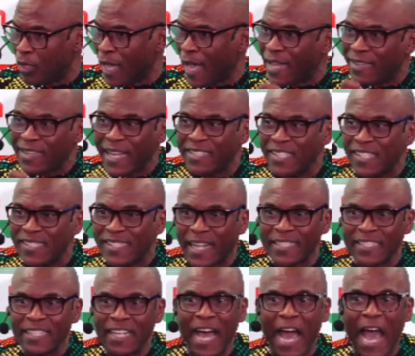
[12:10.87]
And that is
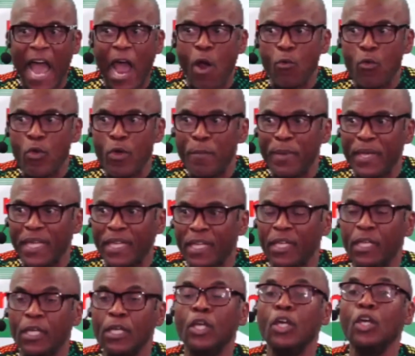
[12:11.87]
that I will be,
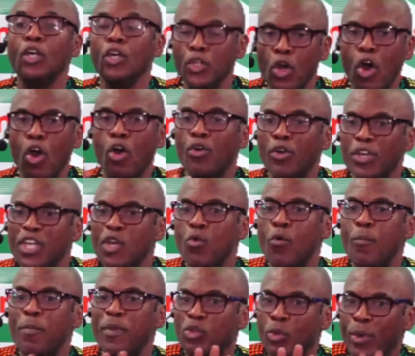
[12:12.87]
no, he
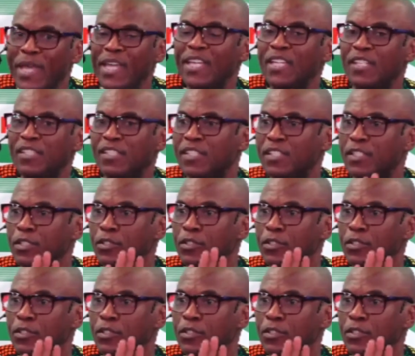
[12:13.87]
will be doing his